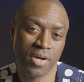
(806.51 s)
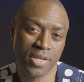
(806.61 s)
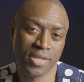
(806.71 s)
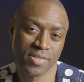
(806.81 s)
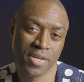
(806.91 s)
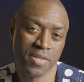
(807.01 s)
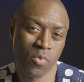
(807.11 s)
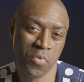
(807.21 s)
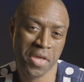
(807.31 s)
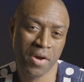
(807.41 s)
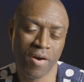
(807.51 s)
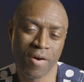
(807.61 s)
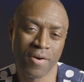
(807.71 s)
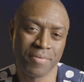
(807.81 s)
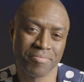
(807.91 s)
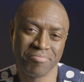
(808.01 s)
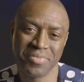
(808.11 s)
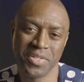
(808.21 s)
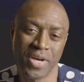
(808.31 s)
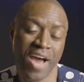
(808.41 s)
can say that we are,
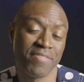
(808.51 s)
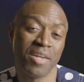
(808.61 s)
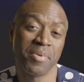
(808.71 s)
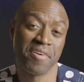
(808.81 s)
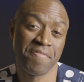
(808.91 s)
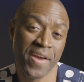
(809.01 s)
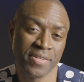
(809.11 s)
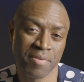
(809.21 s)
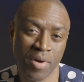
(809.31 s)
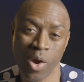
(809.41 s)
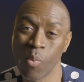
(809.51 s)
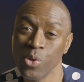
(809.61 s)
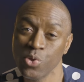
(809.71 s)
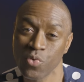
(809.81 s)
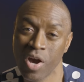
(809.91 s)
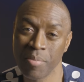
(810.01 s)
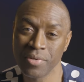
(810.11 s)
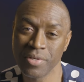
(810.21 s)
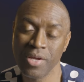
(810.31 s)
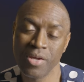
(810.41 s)
you know, have not been affected by one
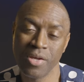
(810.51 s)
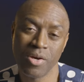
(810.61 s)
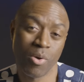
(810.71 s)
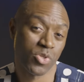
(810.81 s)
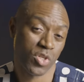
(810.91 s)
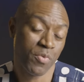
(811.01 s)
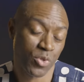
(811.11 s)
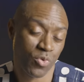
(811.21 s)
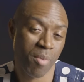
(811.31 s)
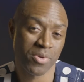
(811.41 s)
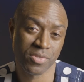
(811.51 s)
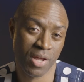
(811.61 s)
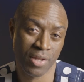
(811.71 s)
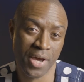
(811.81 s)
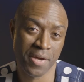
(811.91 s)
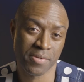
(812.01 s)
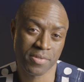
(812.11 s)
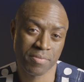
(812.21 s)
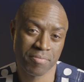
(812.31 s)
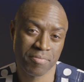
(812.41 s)
trauma or a series of traumas in our
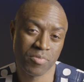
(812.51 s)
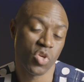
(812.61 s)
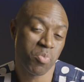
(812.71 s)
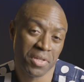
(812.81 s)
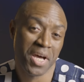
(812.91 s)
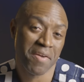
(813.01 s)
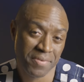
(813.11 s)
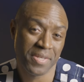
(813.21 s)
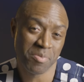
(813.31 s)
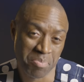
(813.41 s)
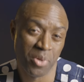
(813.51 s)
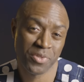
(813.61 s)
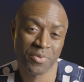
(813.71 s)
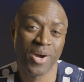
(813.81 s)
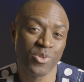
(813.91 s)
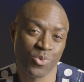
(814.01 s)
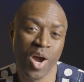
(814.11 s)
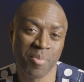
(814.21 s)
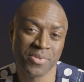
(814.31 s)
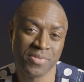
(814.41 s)
lives. Human life is built around
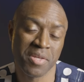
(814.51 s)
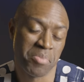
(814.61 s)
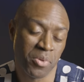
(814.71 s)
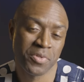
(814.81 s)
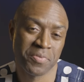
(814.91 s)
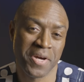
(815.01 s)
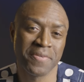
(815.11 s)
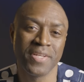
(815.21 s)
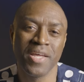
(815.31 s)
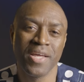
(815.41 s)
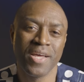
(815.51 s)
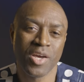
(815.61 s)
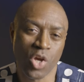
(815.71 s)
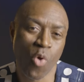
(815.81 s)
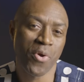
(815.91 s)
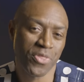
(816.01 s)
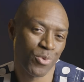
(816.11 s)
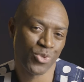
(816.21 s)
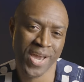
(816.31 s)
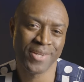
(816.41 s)
traumas. They're built around going
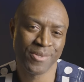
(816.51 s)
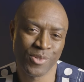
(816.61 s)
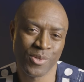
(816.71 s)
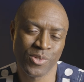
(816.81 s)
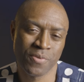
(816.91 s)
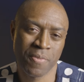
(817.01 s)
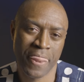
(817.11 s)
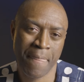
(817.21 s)
through challenges.